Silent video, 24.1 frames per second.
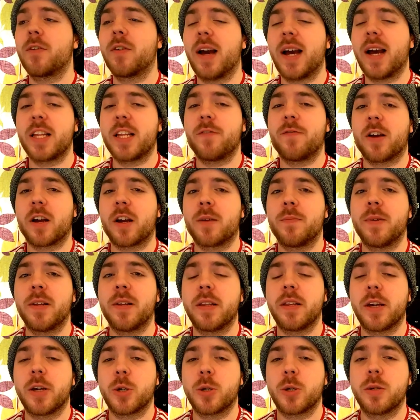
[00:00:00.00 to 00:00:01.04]
got any
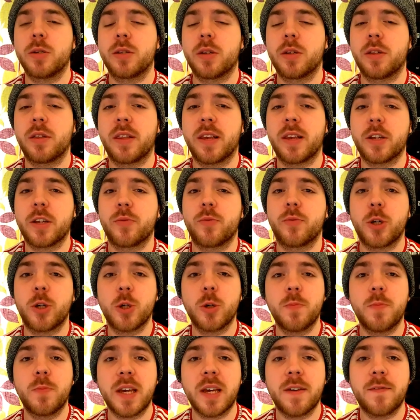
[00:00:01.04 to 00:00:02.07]
recommendations on things we
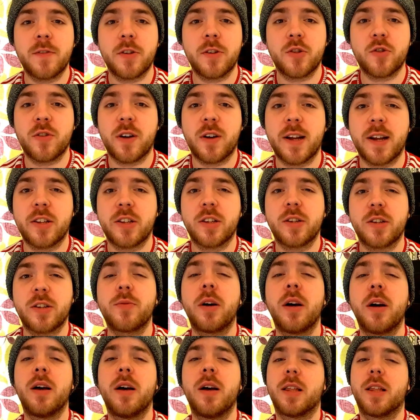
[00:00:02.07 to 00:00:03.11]
should be giving a try to,
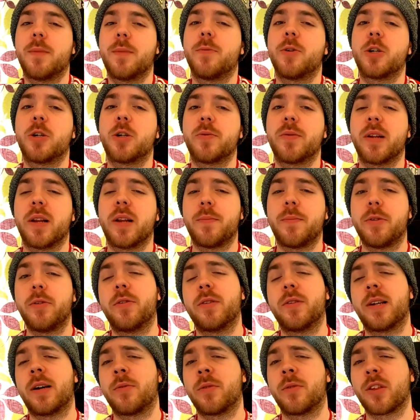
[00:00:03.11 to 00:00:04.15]
then be sure to let me know
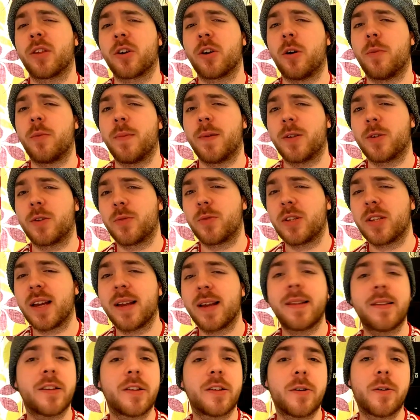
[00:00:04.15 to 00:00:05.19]
down in the comments. We
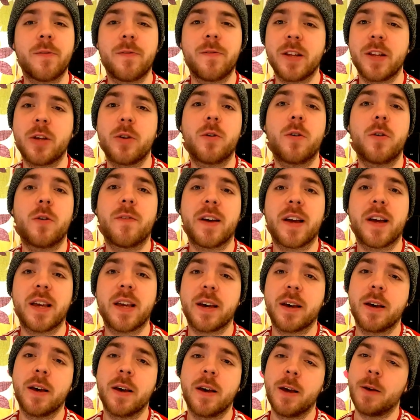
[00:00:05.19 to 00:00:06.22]
tend to do a video over
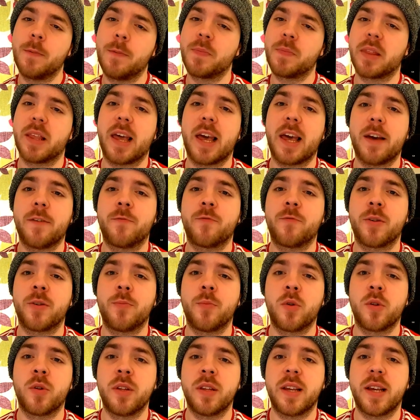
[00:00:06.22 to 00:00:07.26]
here every
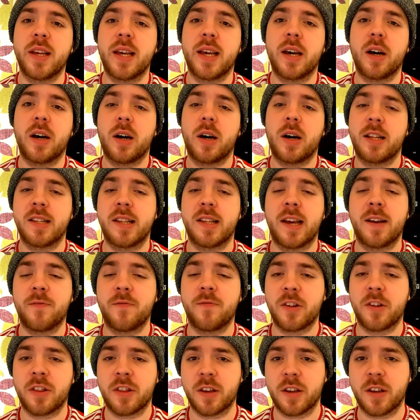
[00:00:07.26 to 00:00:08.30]
Monday and
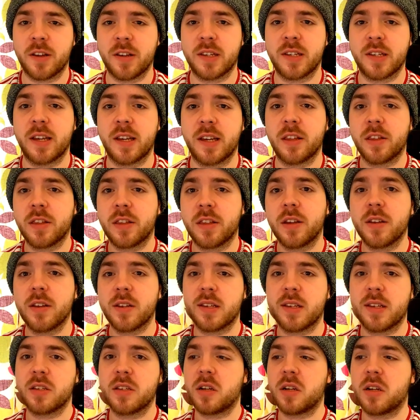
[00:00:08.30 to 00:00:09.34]
every Thursday. The
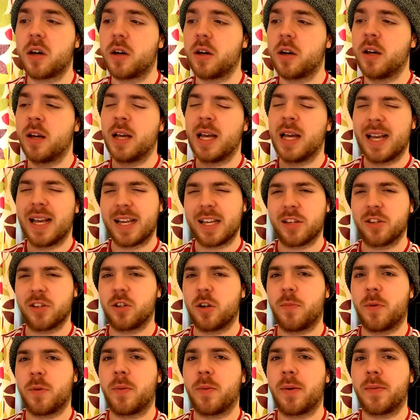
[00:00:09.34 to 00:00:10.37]
Thursday slot is
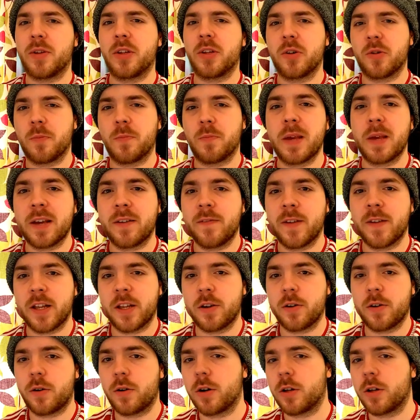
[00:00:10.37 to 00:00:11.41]
normally where we do a big
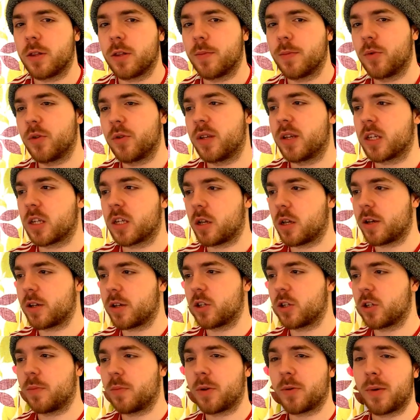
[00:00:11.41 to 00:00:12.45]
video, and the Monday slot is
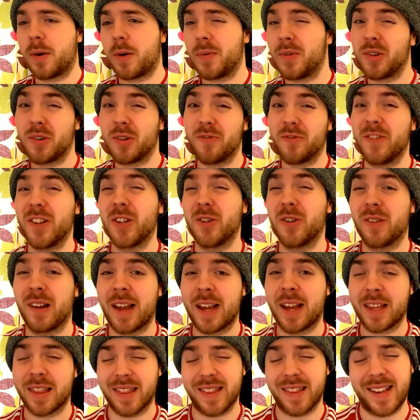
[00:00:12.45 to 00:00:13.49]
normally where we do a video
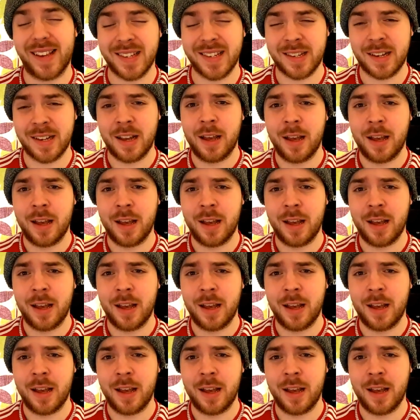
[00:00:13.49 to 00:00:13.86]
like this,